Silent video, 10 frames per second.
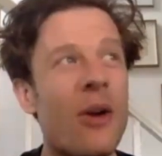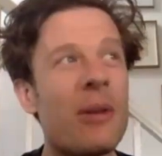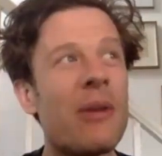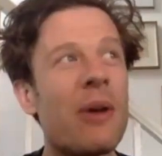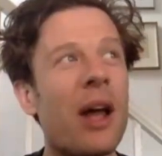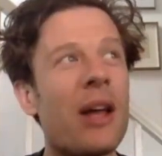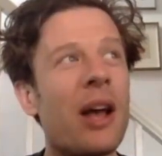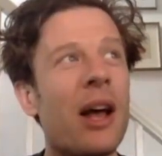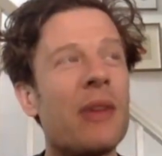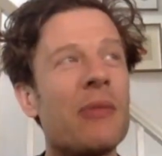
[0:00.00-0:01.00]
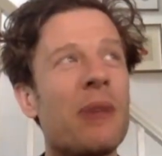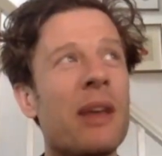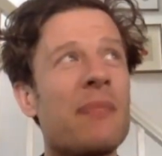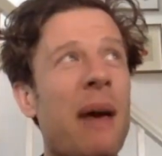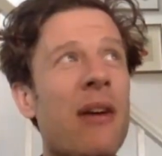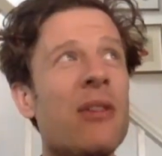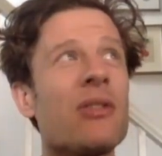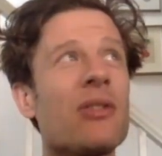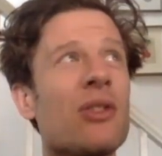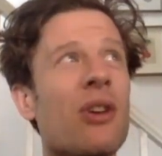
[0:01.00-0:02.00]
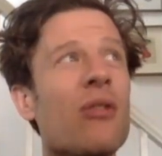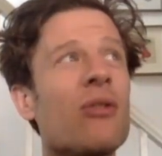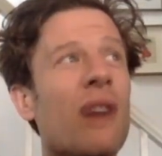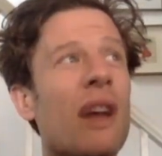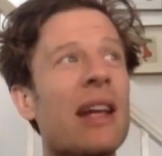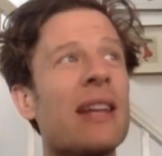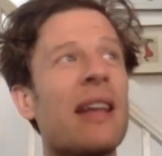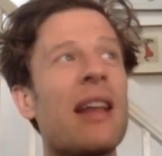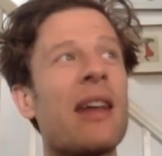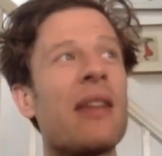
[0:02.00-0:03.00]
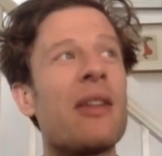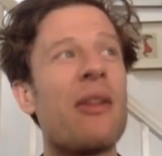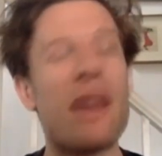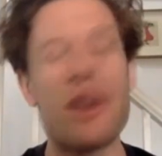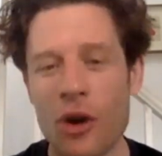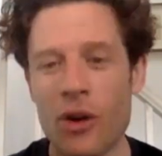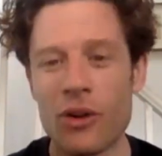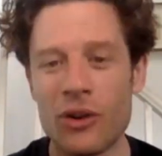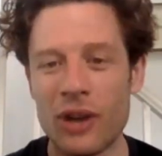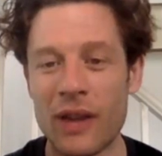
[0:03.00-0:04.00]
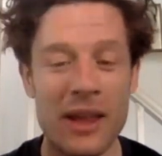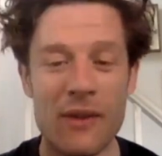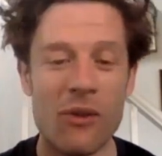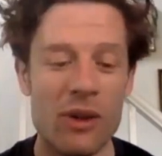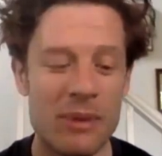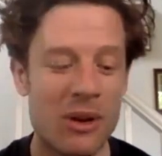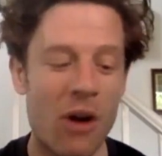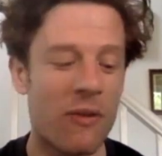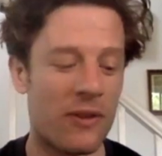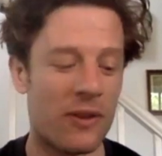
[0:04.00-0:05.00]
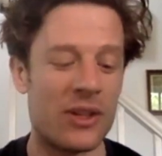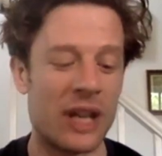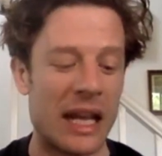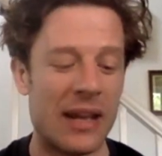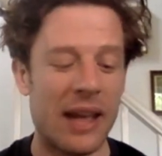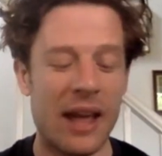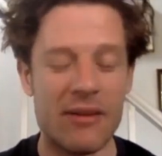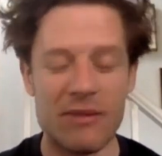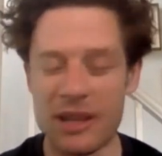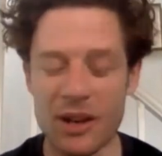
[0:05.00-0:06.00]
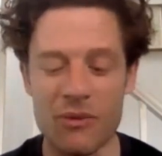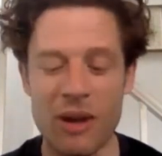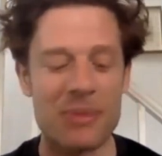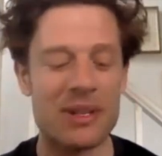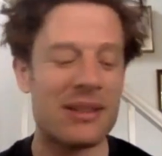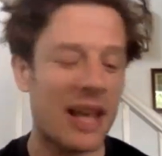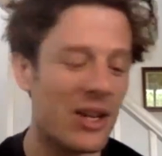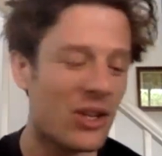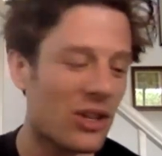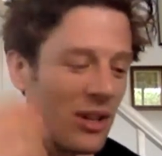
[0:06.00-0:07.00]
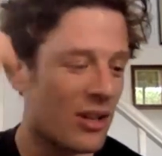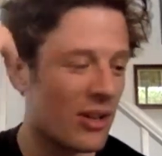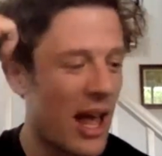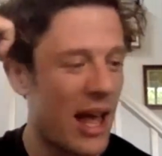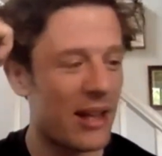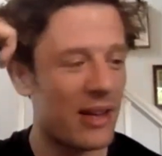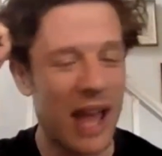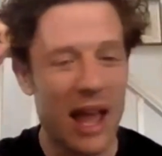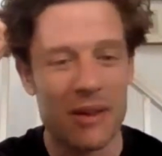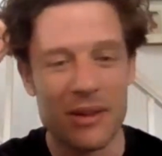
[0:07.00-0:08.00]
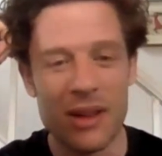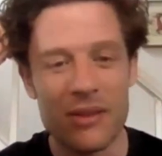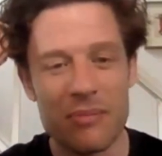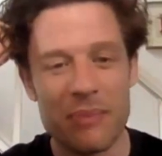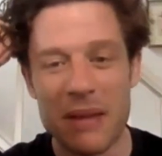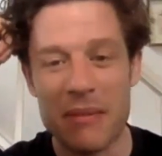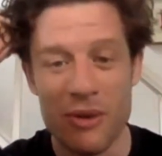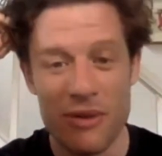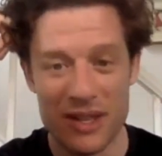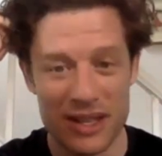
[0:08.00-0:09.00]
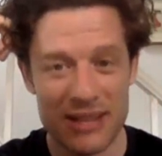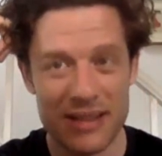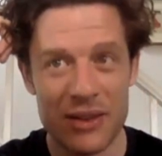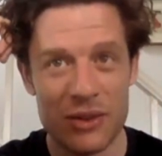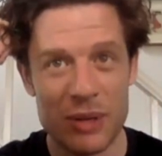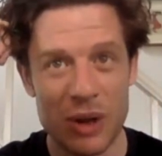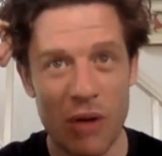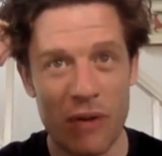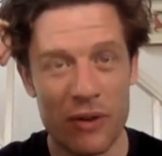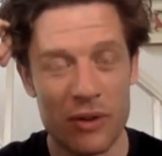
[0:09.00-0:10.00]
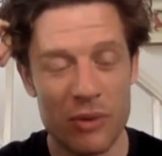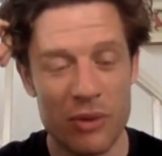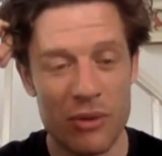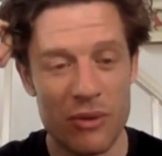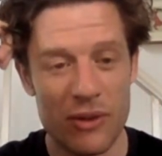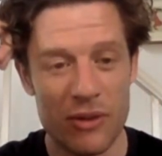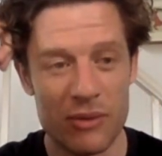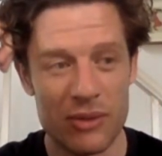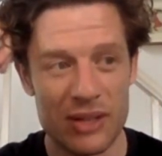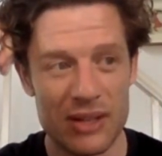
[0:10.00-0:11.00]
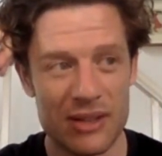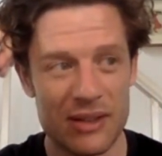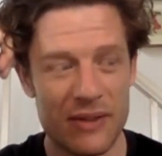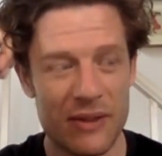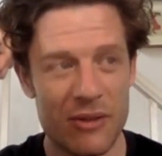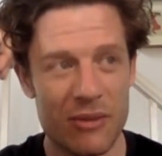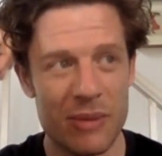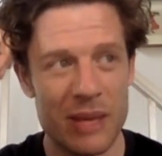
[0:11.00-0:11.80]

I mean, his parents are so great. They're like, you know, they could, and they have already been offered, you know, representation and big movies. I think Daniel's been offered films since the film.